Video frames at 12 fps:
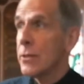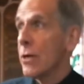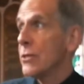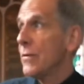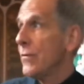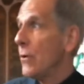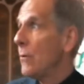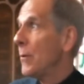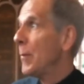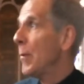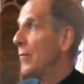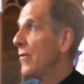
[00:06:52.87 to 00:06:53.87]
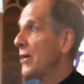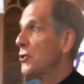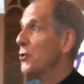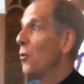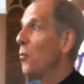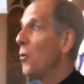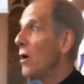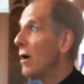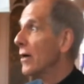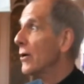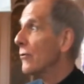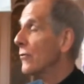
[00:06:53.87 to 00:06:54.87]
Those of you with professional
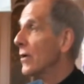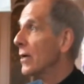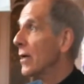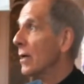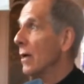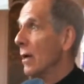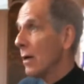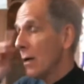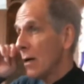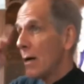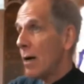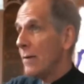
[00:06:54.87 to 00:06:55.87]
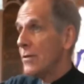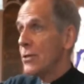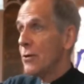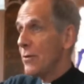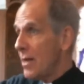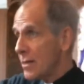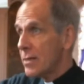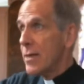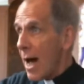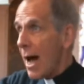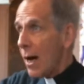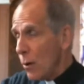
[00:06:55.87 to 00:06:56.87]
work, you're thinking, I have to do this
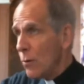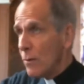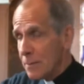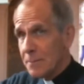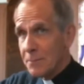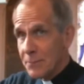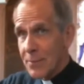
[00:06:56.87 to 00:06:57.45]
now.